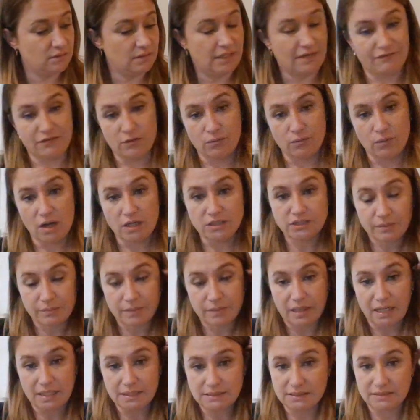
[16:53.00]
And if you're watching
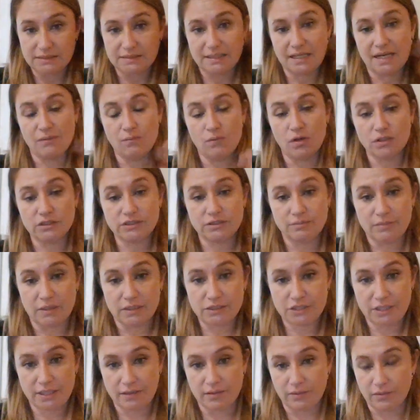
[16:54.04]
Pisces and watching my
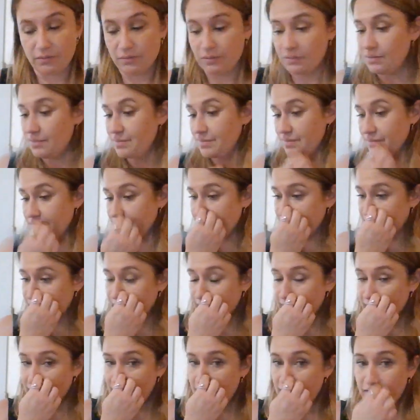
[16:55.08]
channel,
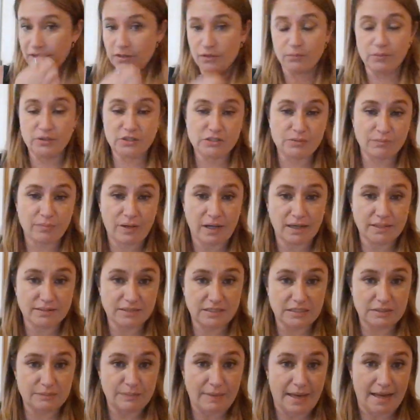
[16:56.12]
and you're wishing
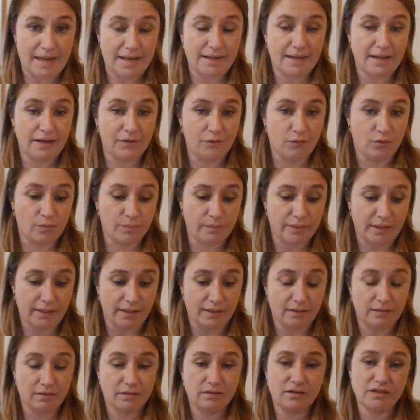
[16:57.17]
Pisces bad and or
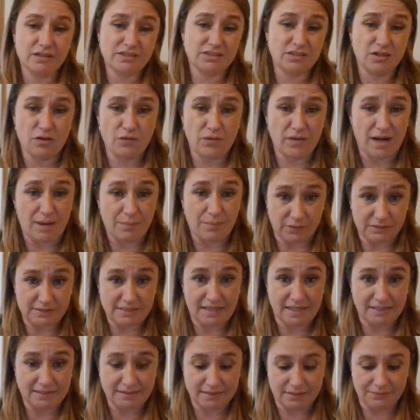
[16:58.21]
me, just know that I'm
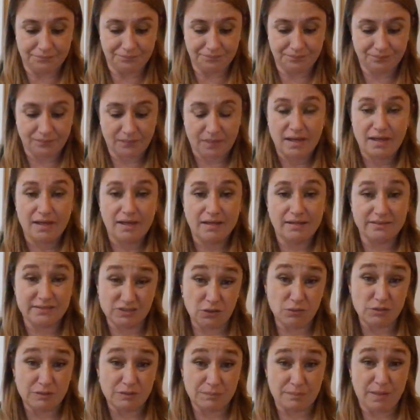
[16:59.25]
protected, and
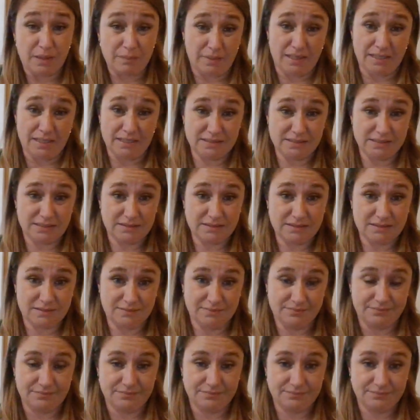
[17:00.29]
so is my Pisces.